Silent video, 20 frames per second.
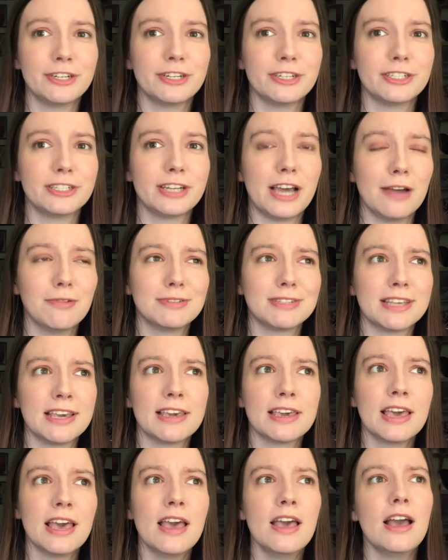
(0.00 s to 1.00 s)
And I was
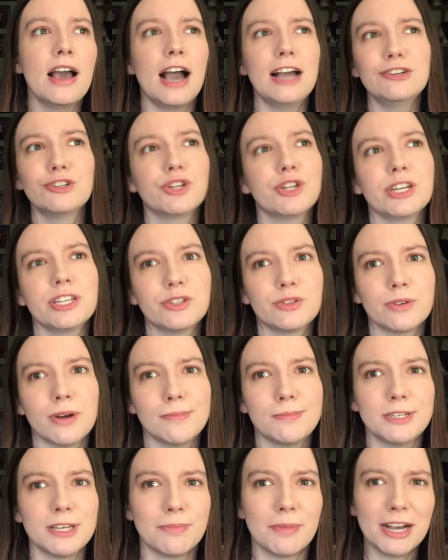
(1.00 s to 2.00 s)
like, I shouldn't
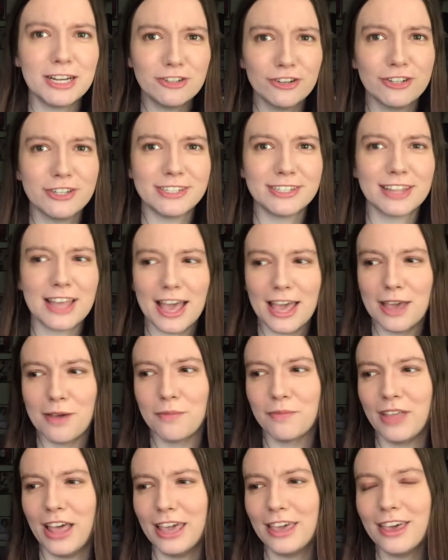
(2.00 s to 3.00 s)
interrupt him, I should just let
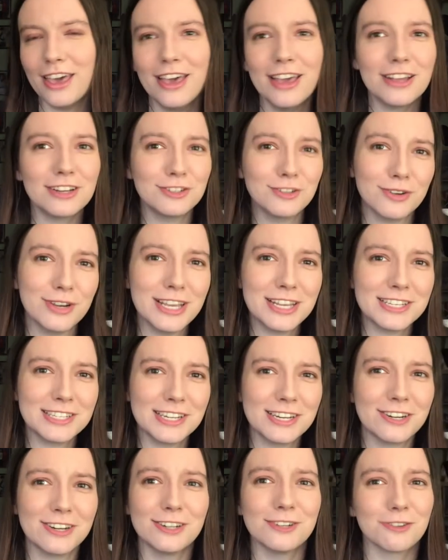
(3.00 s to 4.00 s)
him like enjoy his
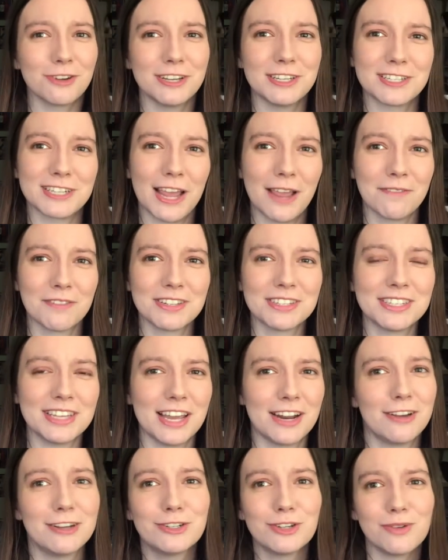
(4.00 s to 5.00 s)
dinner, enjoy his time in
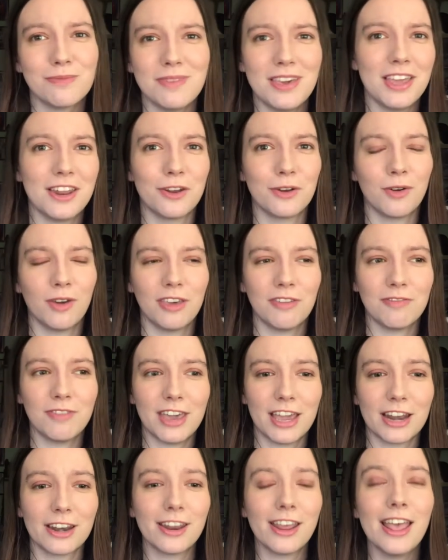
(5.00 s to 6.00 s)
Seattle, I shouldn't be an annoying
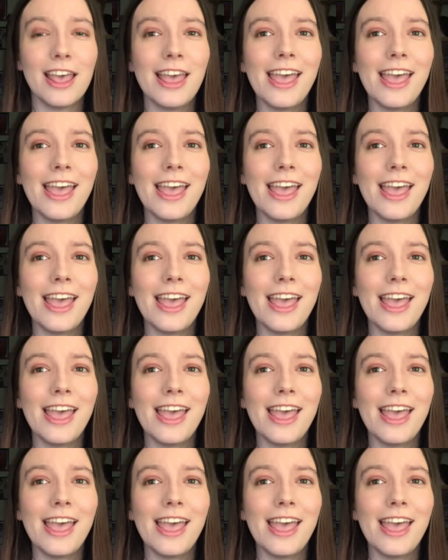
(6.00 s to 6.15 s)
fan.